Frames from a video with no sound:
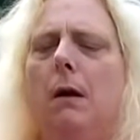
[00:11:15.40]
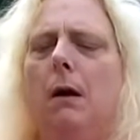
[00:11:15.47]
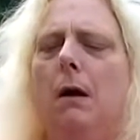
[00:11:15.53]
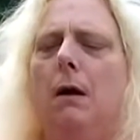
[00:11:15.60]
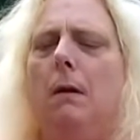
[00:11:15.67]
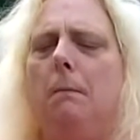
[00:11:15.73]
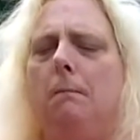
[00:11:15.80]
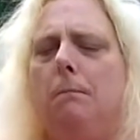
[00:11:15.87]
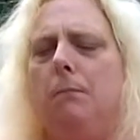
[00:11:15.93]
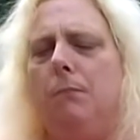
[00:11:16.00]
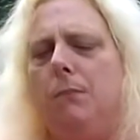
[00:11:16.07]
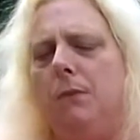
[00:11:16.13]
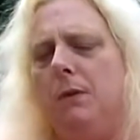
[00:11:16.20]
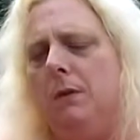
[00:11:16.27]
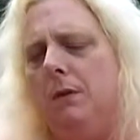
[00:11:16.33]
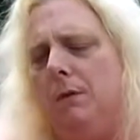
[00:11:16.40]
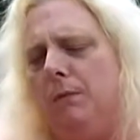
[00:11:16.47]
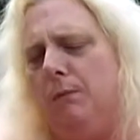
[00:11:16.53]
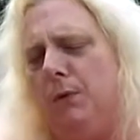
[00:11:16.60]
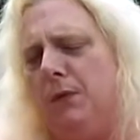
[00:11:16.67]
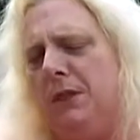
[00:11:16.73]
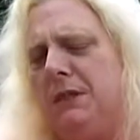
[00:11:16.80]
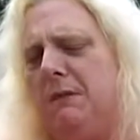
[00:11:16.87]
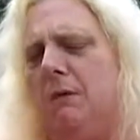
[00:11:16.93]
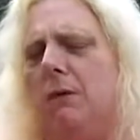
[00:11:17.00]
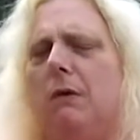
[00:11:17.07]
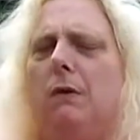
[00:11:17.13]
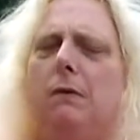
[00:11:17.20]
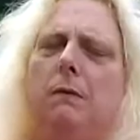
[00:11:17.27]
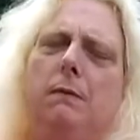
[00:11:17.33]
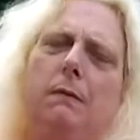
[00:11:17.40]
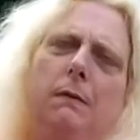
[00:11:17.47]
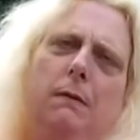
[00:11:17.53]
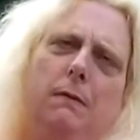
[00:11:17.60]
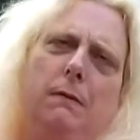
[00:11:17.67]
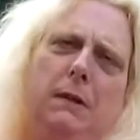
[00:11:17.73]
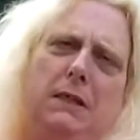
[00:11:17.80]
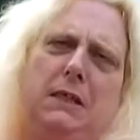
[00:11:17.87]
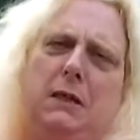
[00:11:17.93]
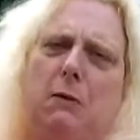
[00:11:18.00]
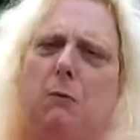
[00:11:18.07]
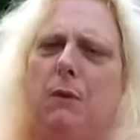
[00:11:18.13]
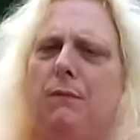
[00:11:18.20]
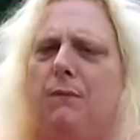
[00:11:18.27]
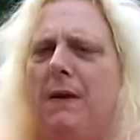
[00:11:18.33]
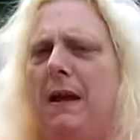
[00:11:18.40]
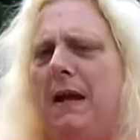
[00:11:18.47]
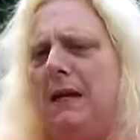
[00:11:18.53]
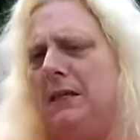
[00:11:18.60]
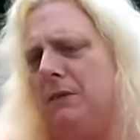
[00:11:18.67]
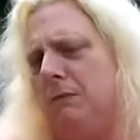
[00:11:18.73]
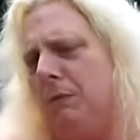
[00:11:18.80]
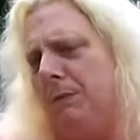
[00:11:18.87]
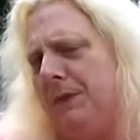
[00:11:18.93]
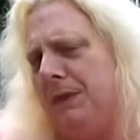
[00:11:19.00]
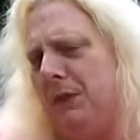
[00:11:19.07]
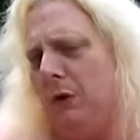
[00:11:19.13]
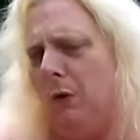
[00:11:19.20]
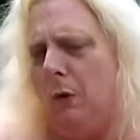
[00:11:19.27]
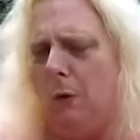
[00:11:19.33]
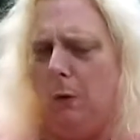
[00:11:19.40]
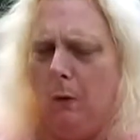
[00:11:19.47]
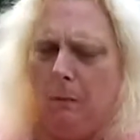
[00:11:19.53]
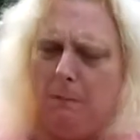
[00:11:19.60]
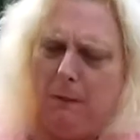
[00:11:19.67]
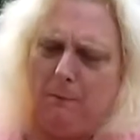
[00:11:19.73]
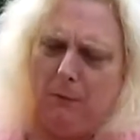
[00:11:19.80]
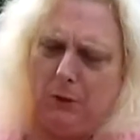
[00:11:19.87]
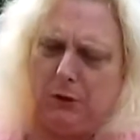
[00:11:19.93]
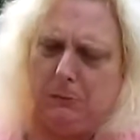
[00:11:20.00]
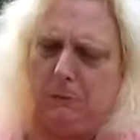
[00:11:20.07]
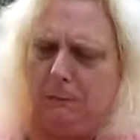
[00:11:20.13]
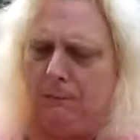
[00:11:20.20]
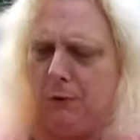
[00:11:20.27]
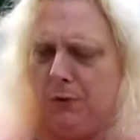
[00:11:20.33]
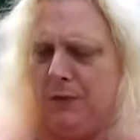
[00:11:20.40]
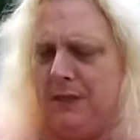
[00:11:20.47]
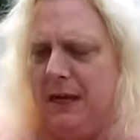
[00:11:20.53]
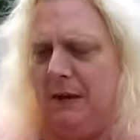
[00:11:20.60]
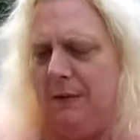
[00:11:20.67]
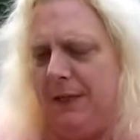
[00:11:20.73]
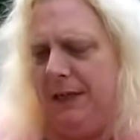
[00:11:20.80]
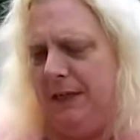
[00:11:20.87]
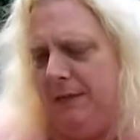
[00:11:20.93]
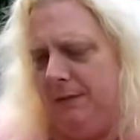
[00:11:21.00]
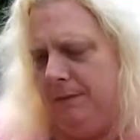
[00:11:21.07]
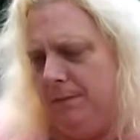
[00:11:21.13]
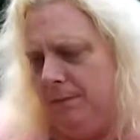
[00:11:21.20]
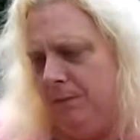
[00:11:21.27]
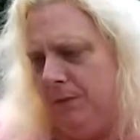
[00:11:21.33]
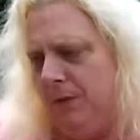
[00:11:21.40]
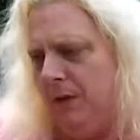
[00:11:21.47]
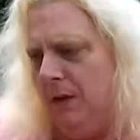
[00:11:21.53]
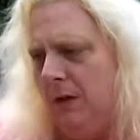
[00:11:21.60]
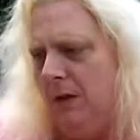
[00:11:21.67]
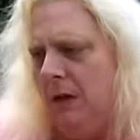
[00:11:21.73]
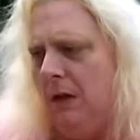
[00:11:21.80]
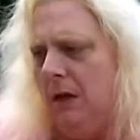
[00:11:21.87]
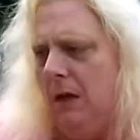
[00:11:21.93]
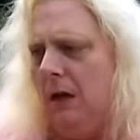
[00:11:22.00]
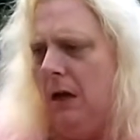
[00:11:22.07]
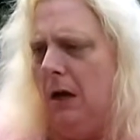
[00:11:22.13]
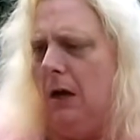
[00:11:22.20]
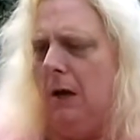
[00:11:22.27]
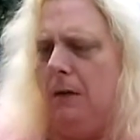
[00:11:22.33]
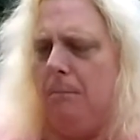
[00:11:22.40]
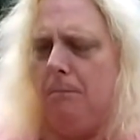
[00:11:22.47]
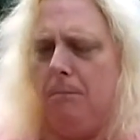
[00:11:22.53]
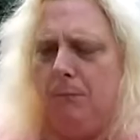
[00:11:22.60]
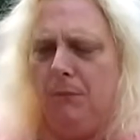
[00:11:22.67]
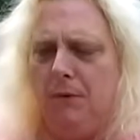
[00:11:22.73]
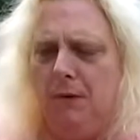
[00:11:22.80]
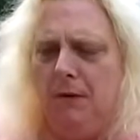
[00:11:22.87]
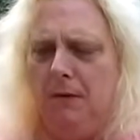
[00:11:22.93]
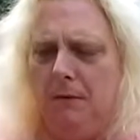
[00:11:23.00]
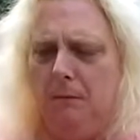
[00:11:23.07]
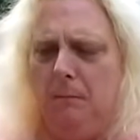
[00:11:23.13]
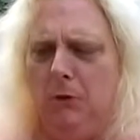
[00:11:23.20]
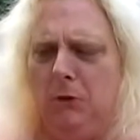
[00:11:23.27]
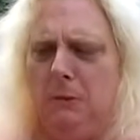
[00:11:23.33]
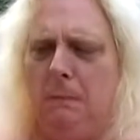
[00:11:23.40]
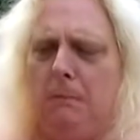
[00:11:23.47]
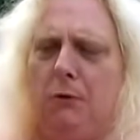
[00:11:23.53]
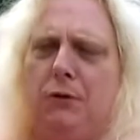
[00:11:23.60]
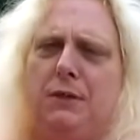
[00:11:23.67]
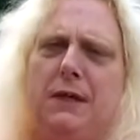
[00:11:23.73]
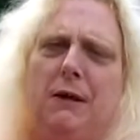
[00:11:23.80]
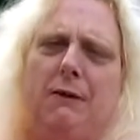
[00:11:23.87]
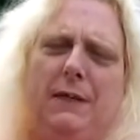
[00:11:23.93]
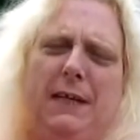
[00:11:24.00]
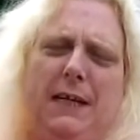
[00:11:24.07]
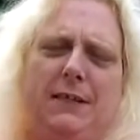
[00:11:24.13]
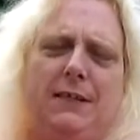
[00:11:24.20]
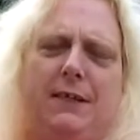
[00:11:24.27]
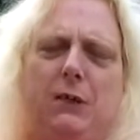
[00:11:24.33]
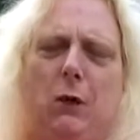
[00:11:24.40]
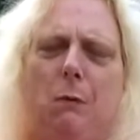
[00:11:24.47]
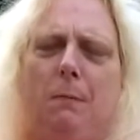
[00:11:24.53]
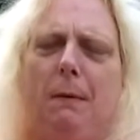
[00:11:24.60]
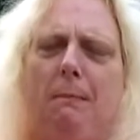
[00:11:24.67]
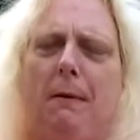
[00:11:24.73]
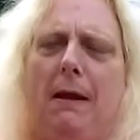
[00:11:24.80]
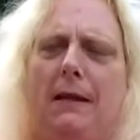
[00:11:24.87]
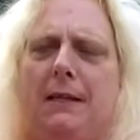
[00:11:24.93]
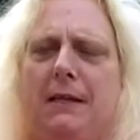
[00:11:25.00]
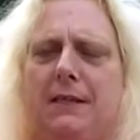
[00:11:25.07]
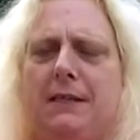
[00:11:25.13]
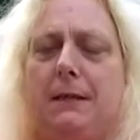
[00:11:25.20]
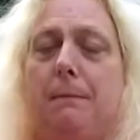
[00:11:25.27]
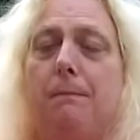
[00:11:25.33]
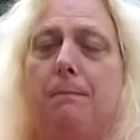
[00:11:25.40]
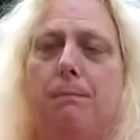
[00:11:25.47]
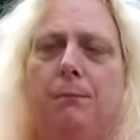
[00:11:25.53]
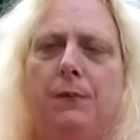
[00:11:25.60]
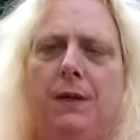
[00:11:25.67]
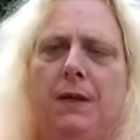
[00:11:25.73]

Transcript: um, first of all, let's start with the facts. What we know about multiple personality. Um, Multiple personality is a coping mechanism,